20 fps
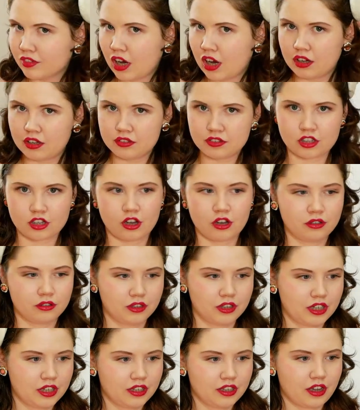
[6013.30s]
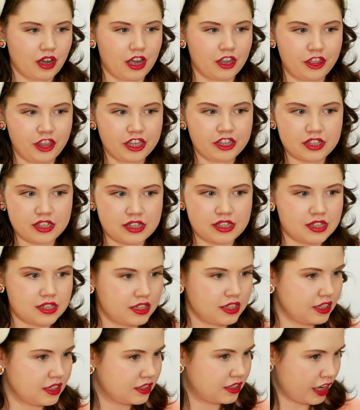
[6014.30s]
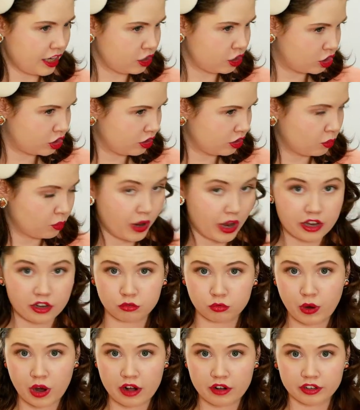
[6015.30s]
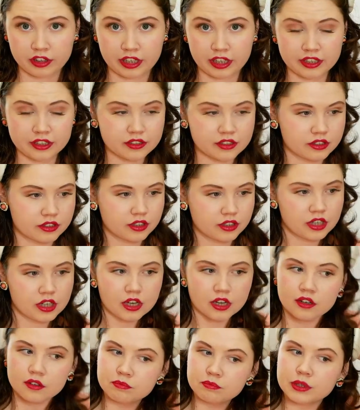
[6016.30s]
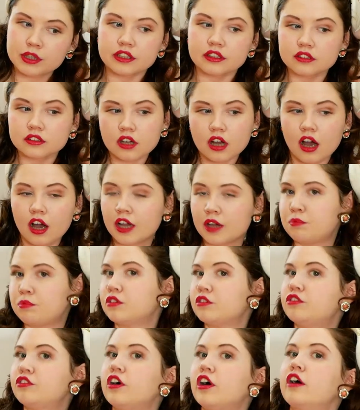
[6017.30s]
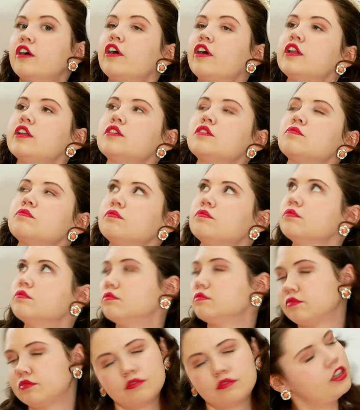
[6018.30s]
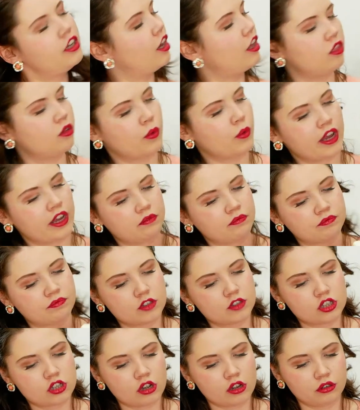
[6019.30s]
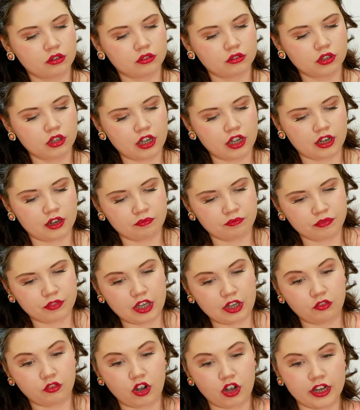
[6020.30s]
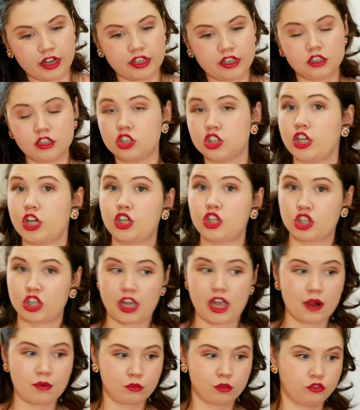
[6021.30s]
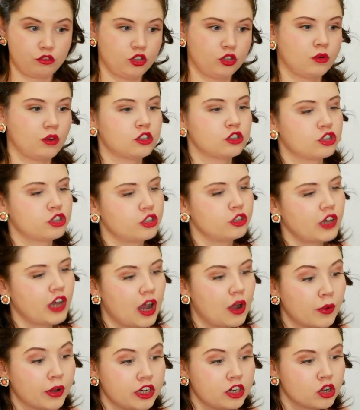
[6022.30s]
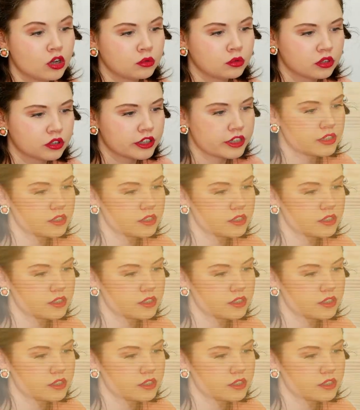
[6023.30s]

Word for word: So I think this is the intentional way of wearing it, but I prefer it the other way. So um, if I change the camera view, I'll show you how I know all this.